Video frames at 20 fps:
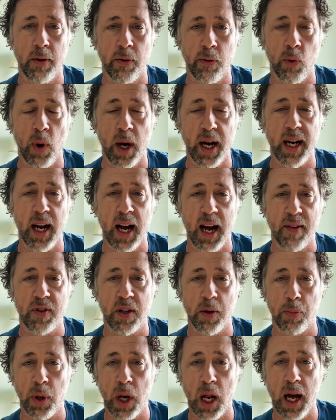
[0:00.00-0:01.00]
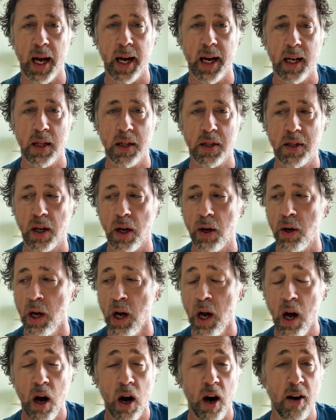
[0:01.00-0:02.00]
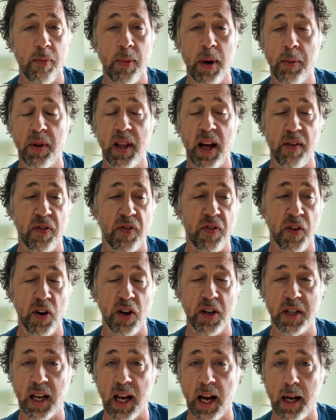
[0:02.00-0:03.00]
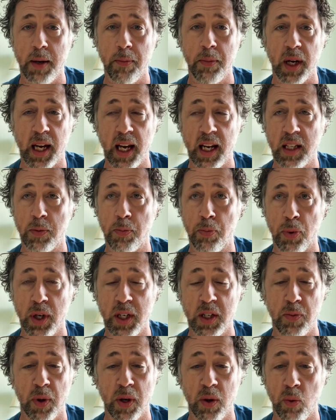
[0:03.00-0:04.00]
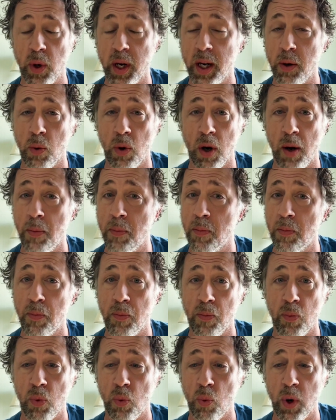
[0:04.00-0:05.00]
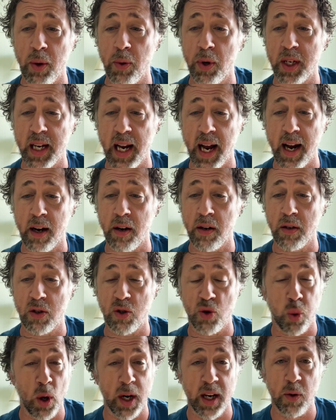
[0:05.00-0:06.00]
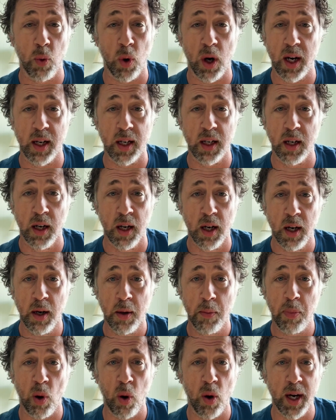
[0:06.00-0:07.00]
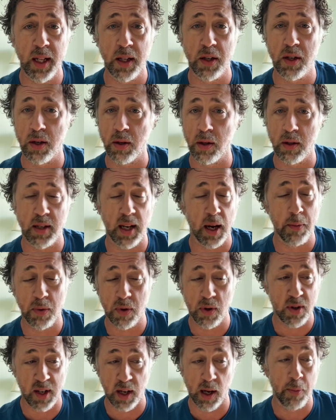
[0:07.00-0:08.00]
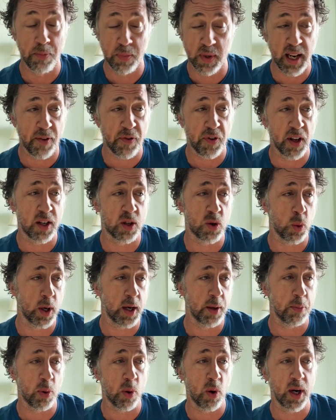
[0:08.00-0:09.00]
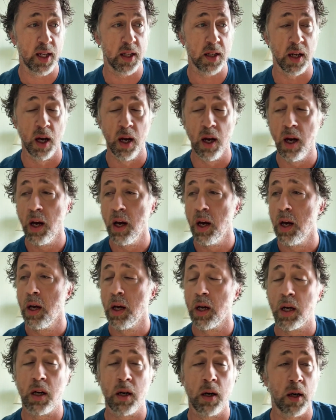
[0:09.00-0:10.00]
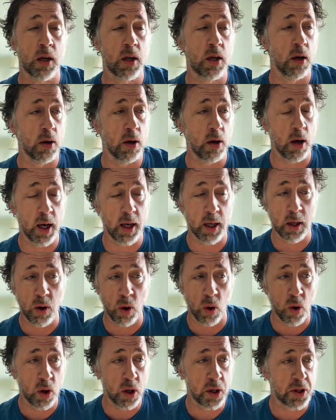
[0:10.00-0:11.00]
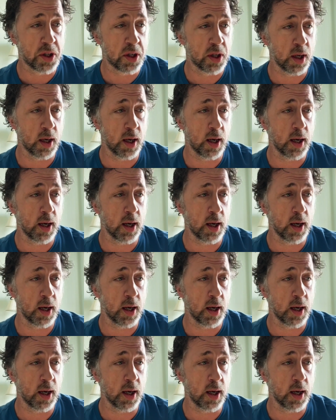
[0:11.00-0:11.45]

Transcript: way to have to play. And so I remember that first game against Brisbane, we were down 21 points, definitely 20 points. Gorge